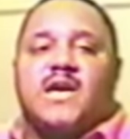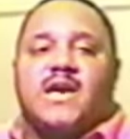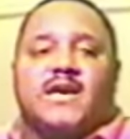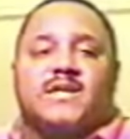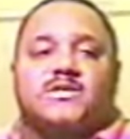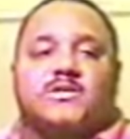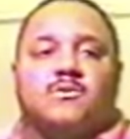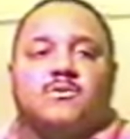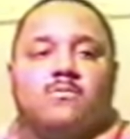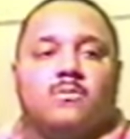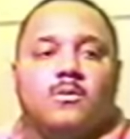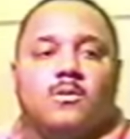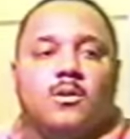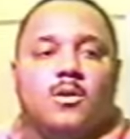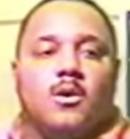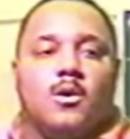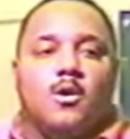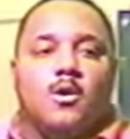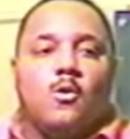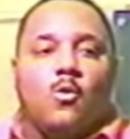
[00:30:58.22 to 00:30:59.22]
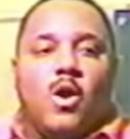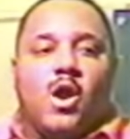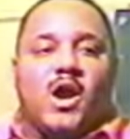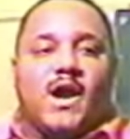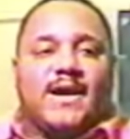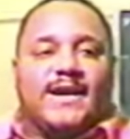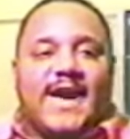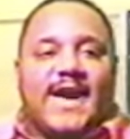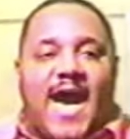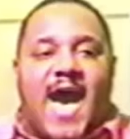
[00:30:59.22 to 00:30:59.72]
text where
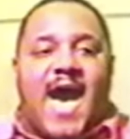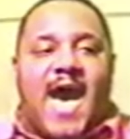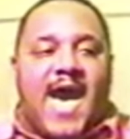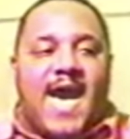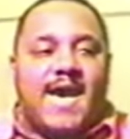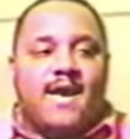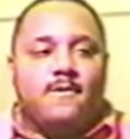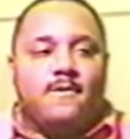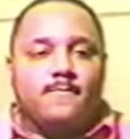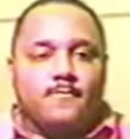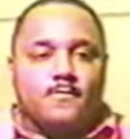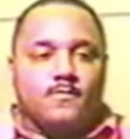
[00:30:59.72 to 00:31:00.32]
a guy